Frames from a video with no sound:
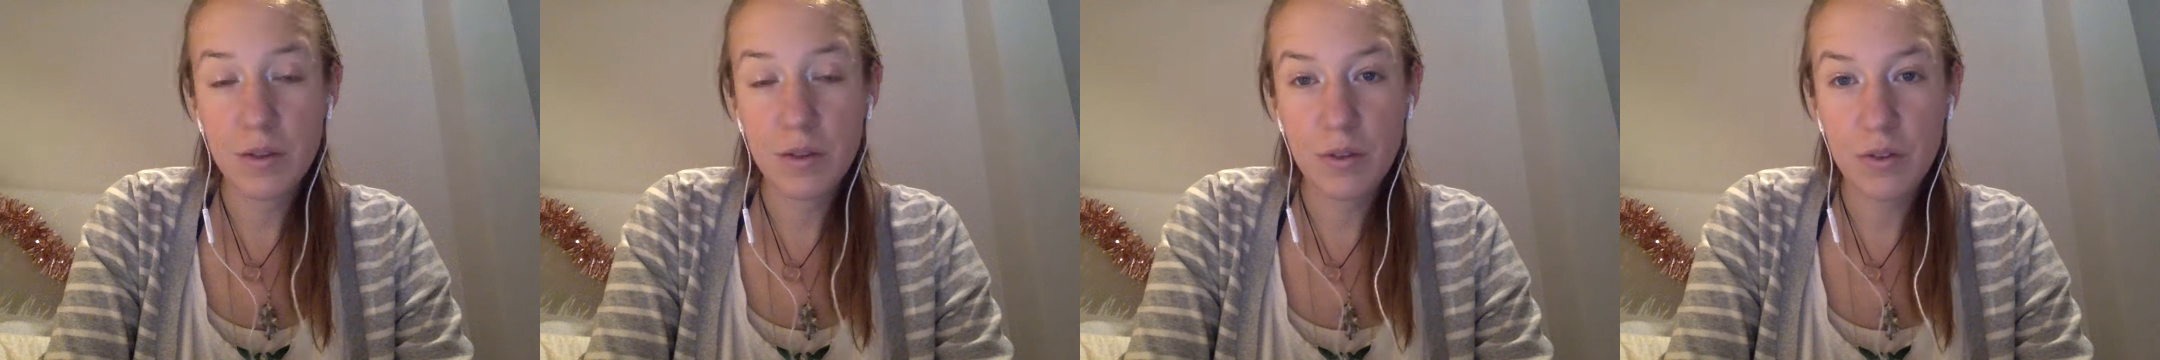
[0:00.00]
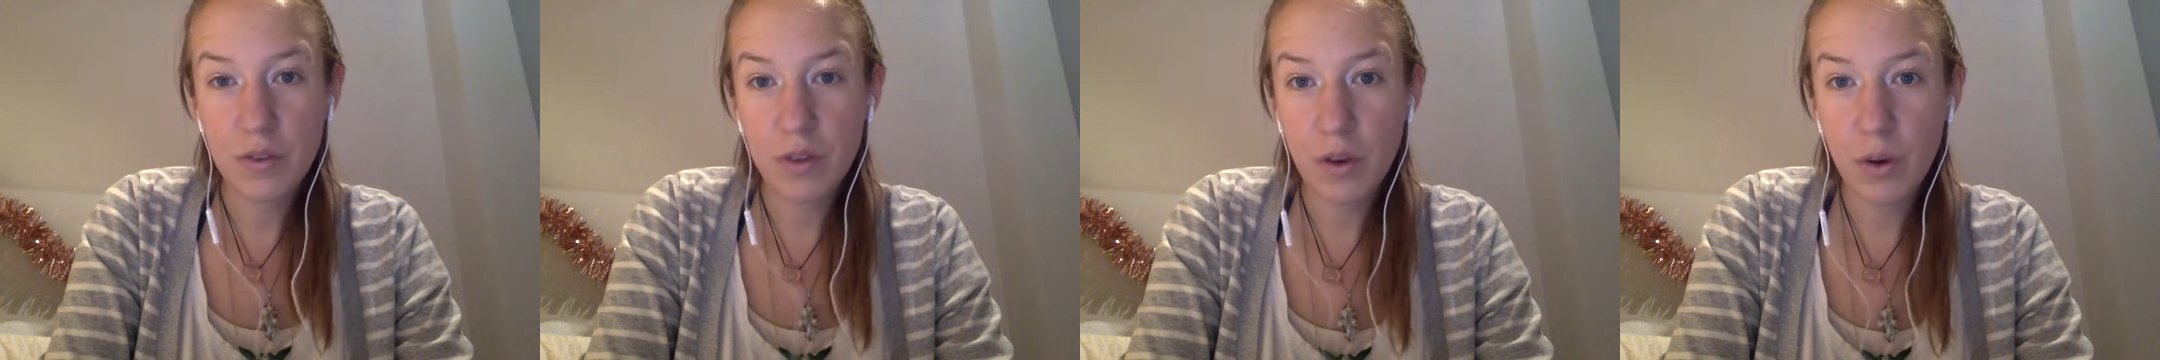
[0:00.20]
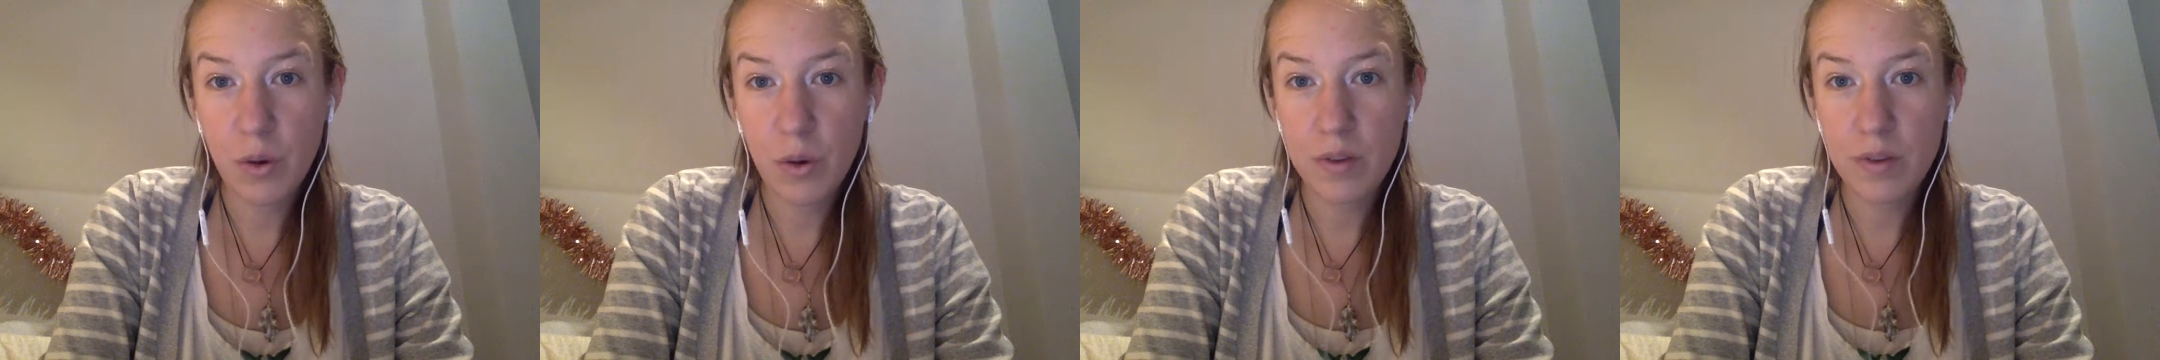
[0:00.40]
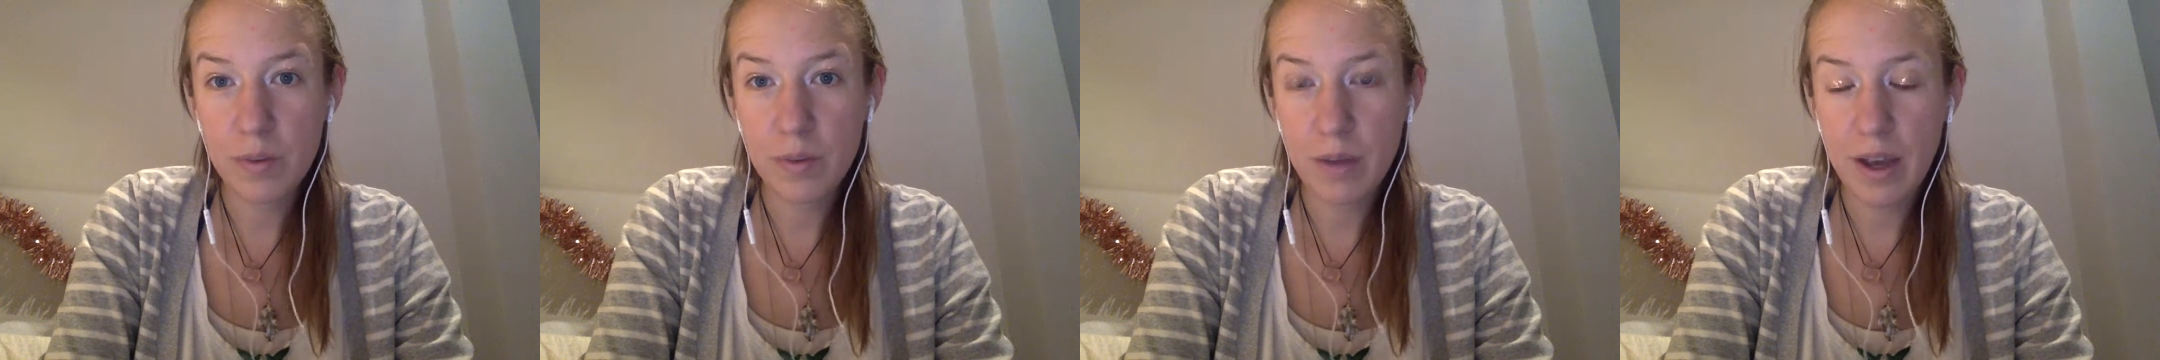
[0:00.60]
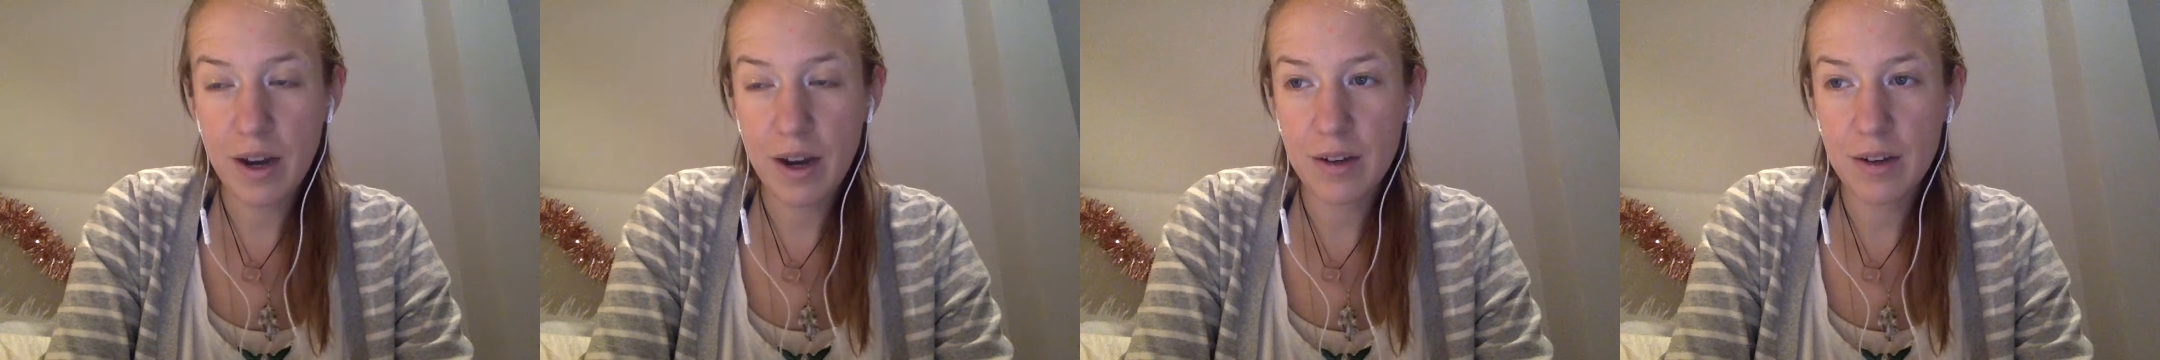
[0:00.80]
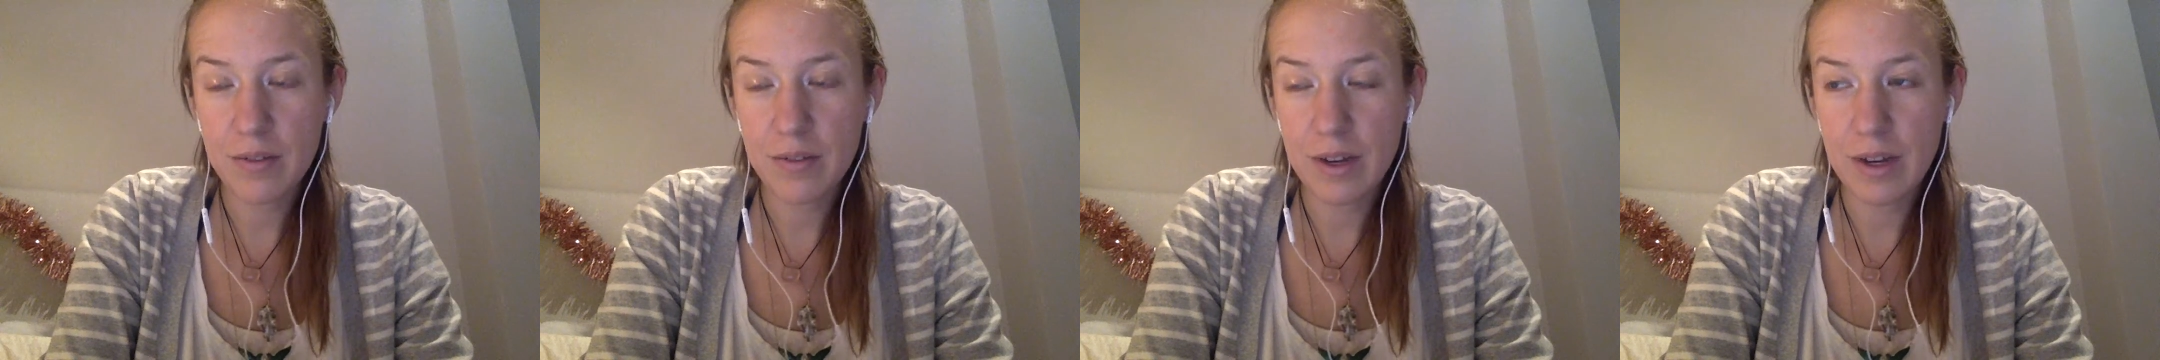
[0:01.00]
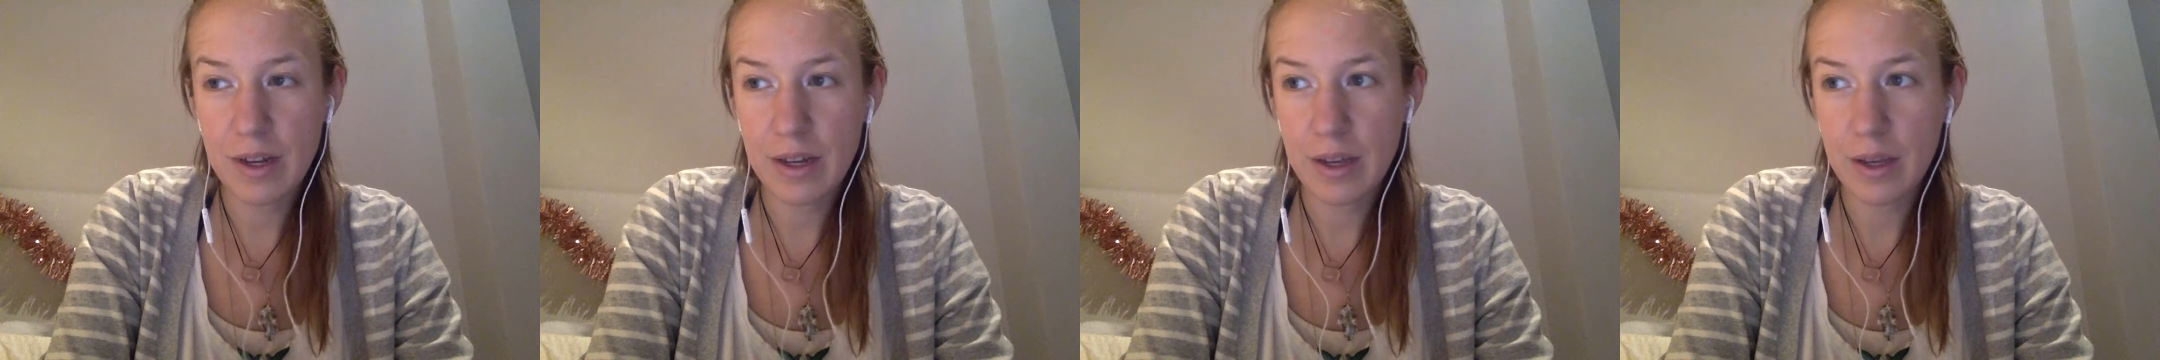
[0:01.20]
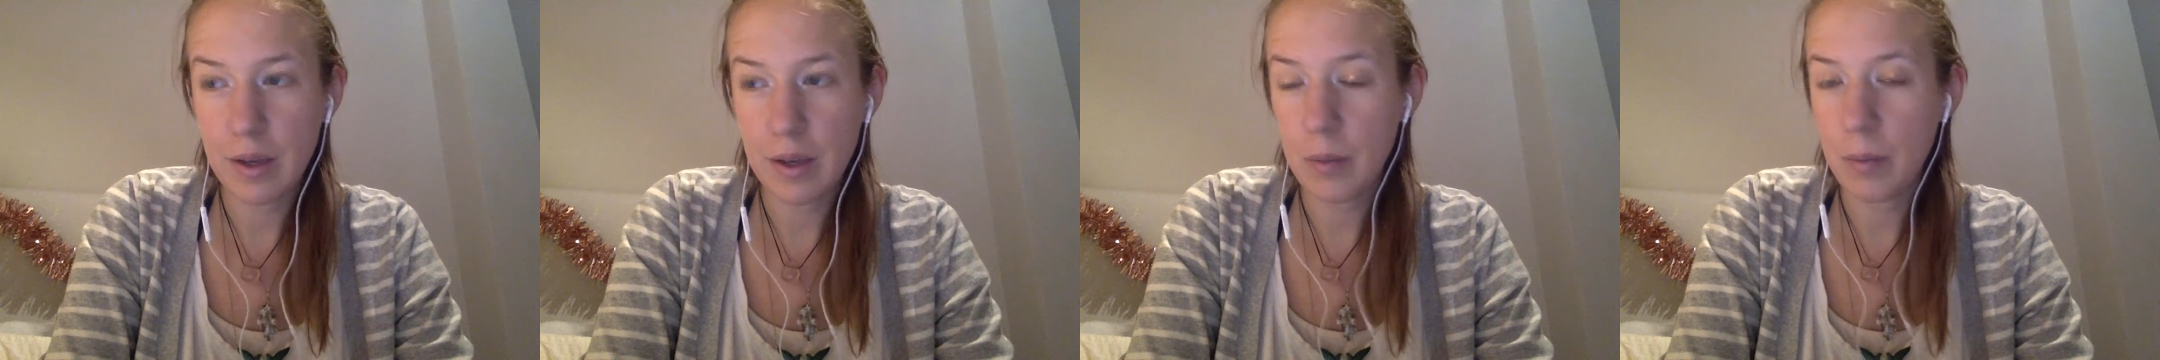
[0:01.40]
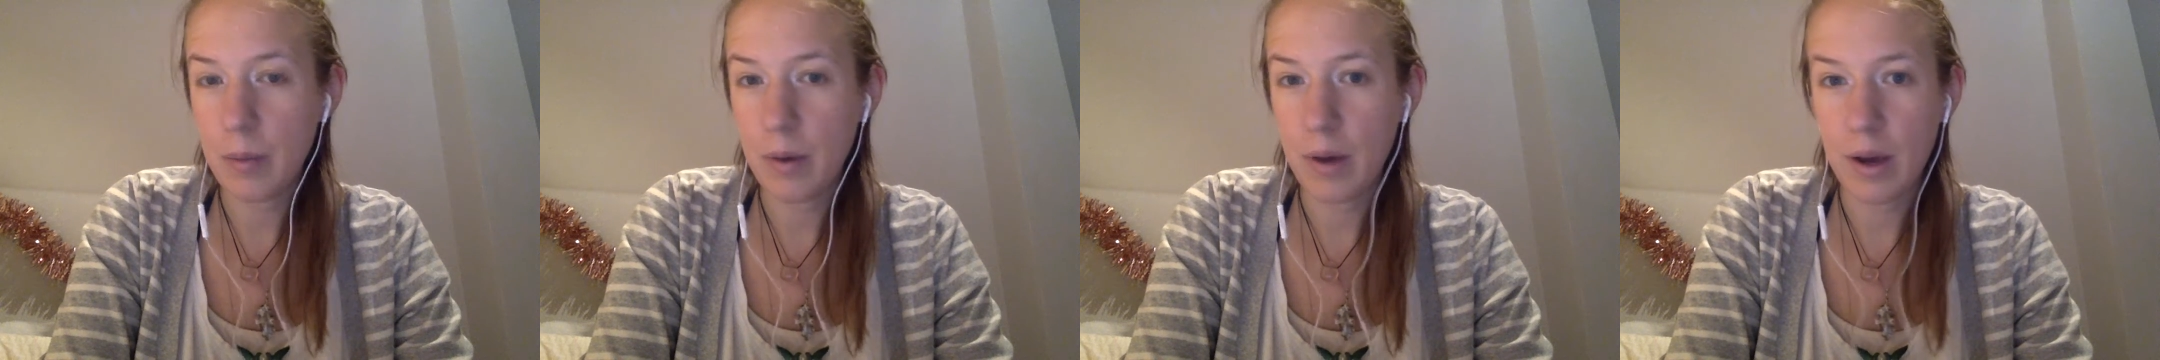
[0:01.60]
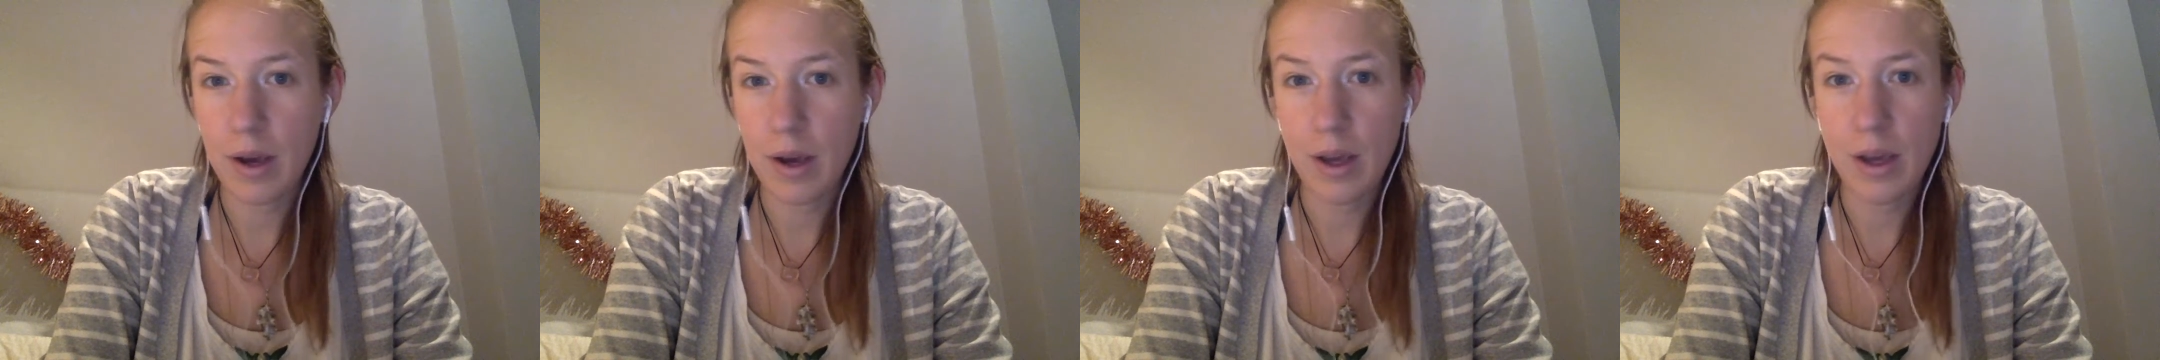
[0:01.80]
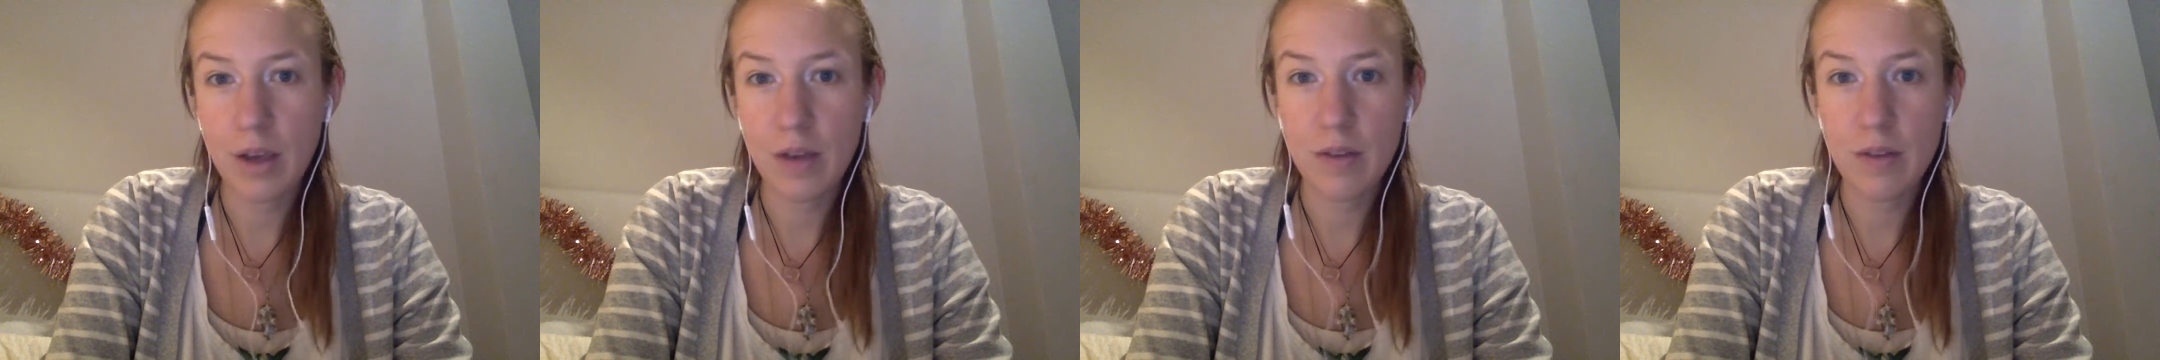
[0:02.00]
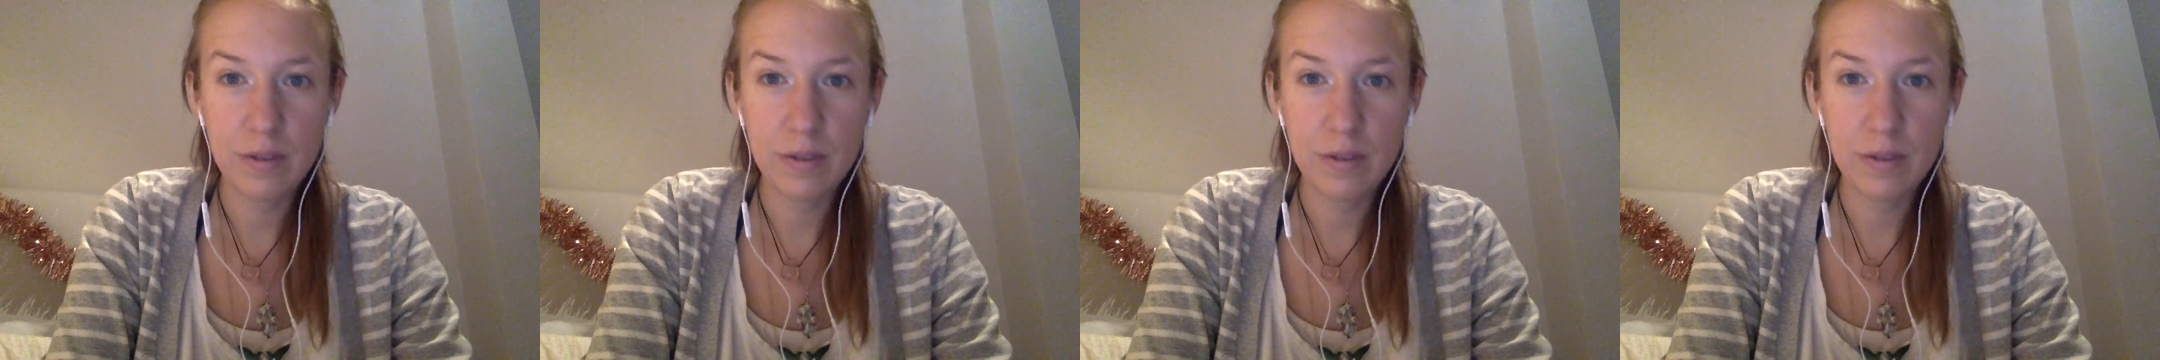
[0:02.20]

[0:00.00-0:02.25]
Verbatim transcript: So as I'm activating my